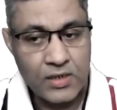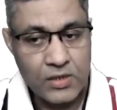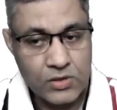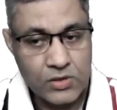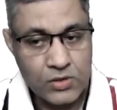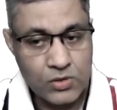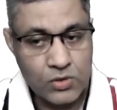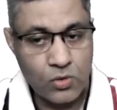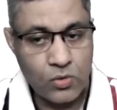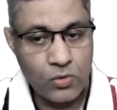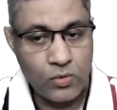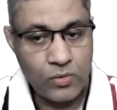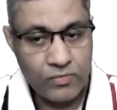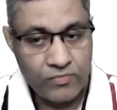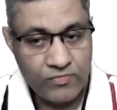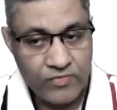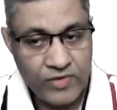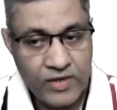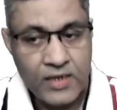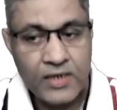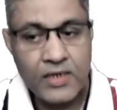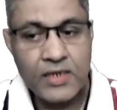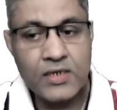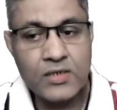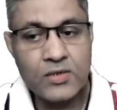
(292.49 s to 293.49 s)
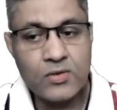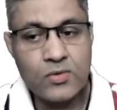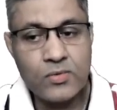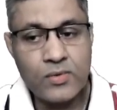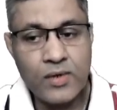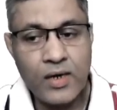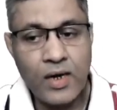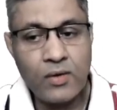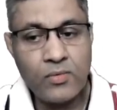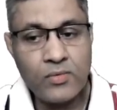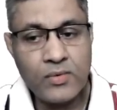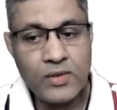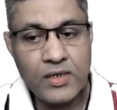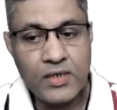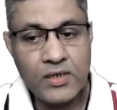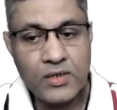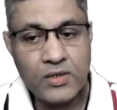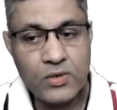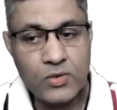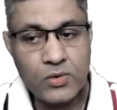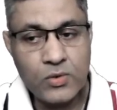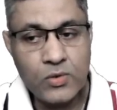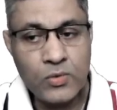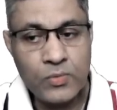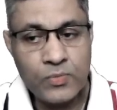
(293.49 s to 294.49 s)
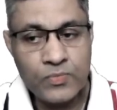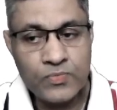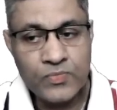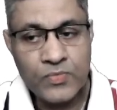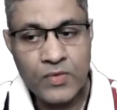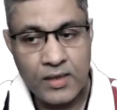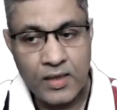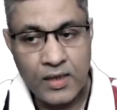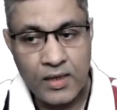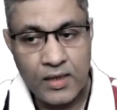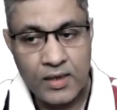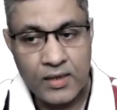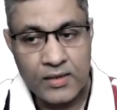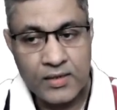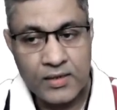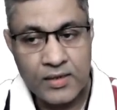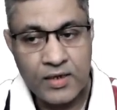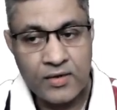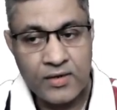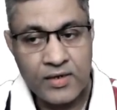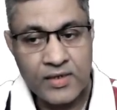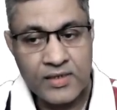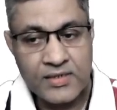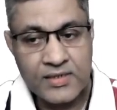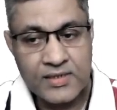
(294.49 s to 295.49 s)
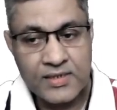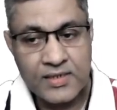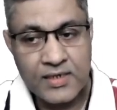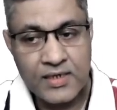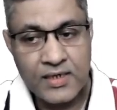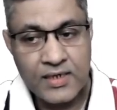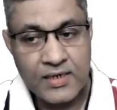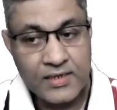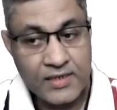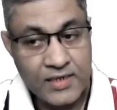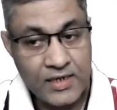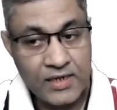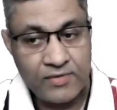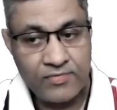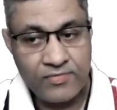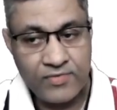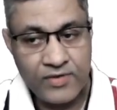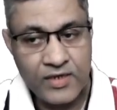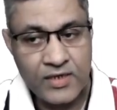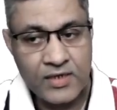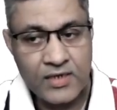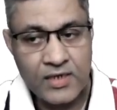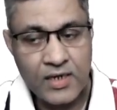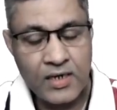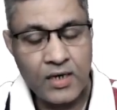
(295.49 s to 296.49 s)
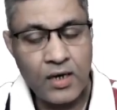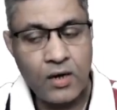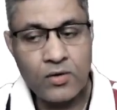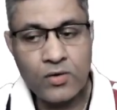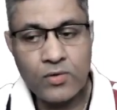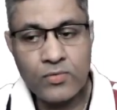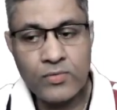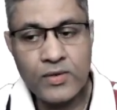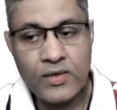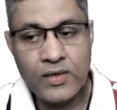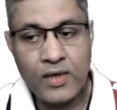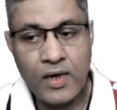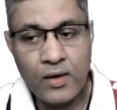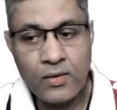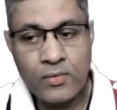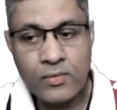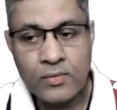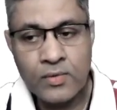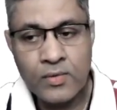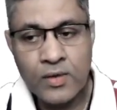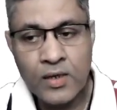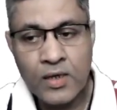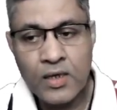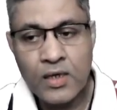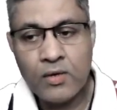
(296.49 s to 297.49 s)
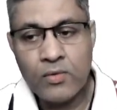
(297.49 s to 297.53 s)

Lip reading: So we need to round it to the nearest 10 feet. And how do we round?